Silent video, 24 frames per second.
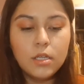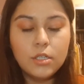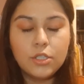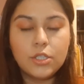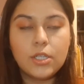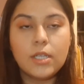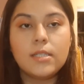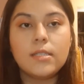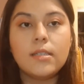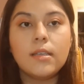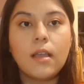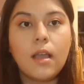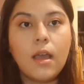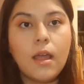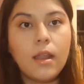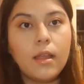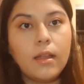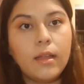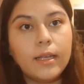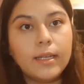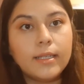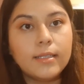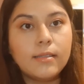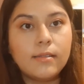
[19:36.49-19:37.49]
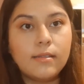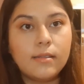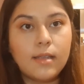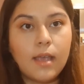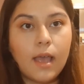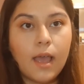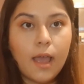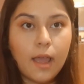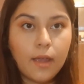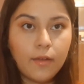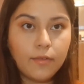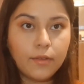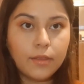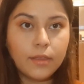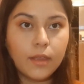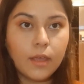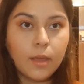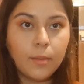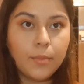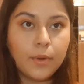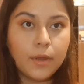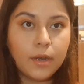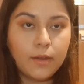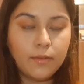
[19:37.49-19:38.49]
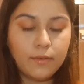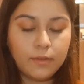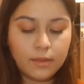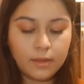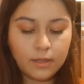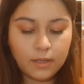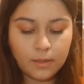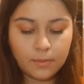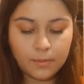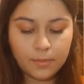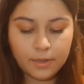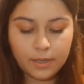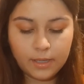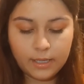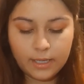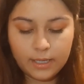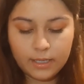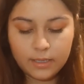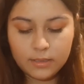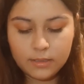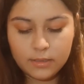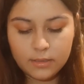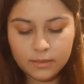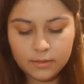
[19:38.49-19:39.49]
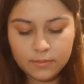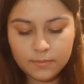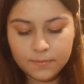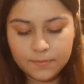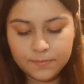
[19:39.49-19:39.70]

just to kind of like set everything and put everything in place,